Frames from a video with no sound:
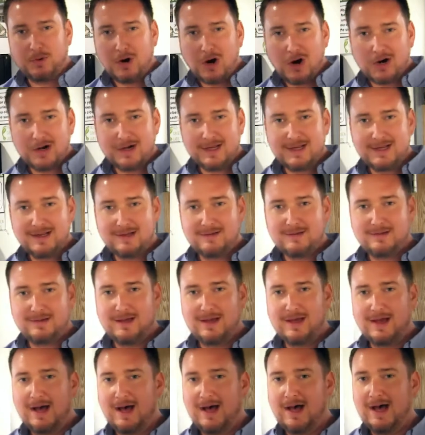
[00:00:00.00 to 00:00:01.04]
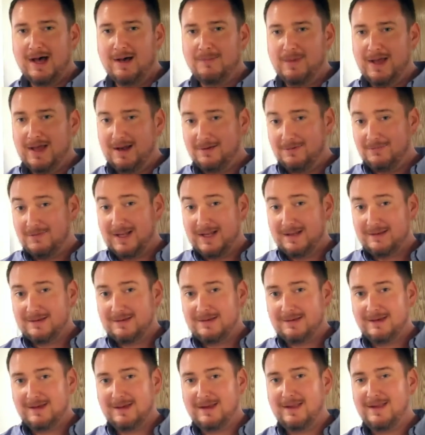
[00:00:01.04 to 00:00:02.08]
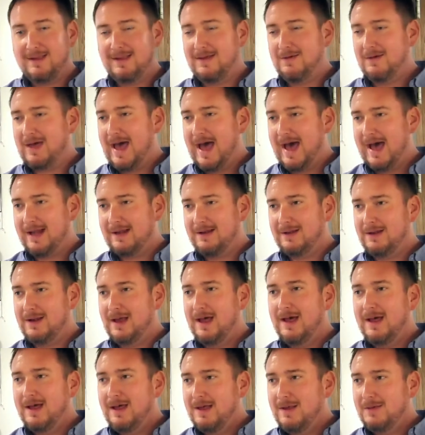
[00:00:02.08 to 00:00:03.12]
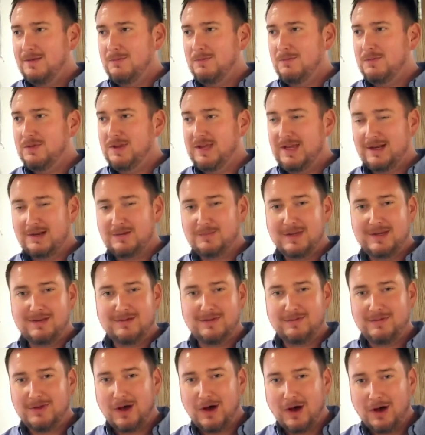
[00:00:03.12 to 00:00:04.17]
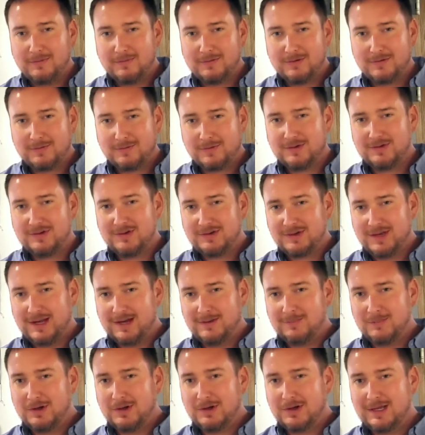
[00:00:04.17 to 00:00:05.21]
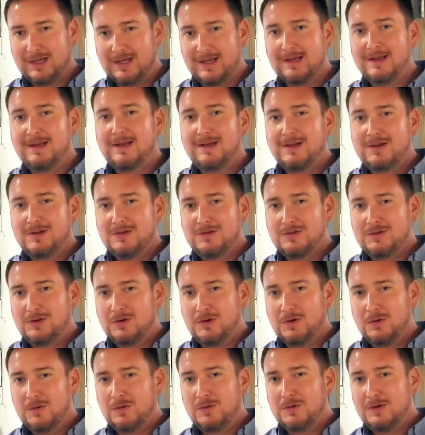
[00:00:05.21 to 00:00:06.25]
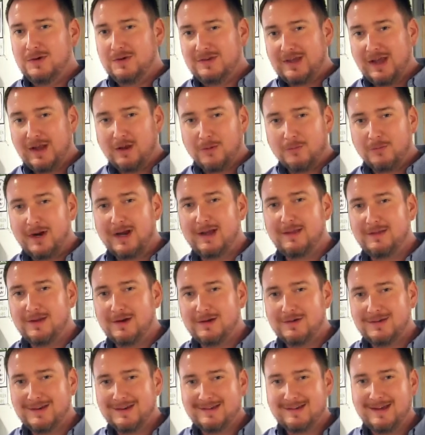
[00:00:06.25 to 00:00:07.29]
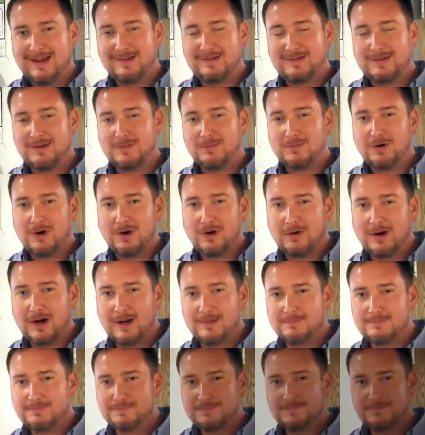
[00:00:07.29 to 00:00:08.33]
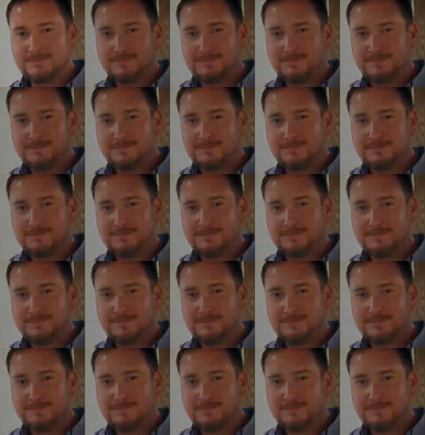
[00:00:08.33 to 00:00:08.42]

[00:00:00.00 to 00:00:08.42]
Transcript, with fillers: parties um, and events at the expense of the Office for Sustainability to celebrate their success in the program.